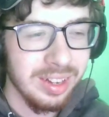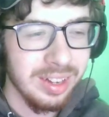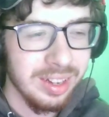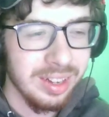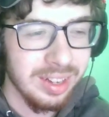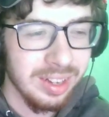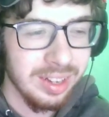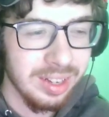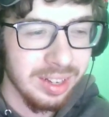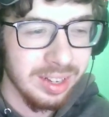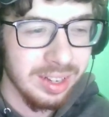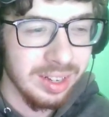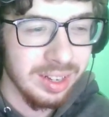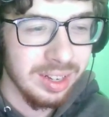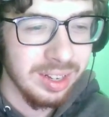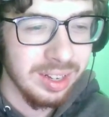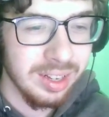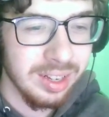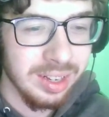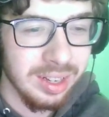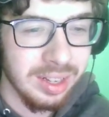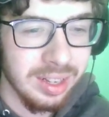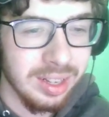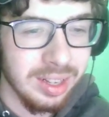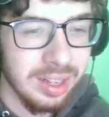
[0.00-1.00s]

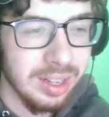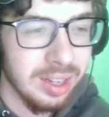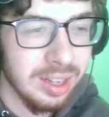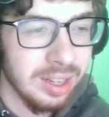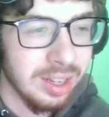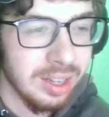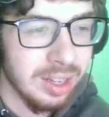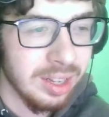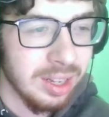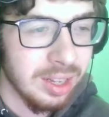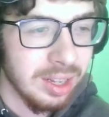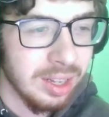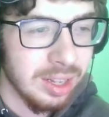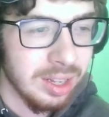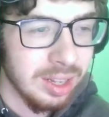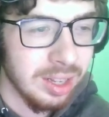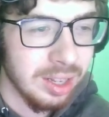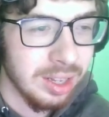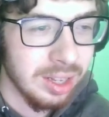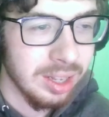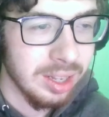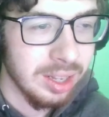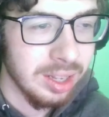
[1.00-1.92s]
[no speech]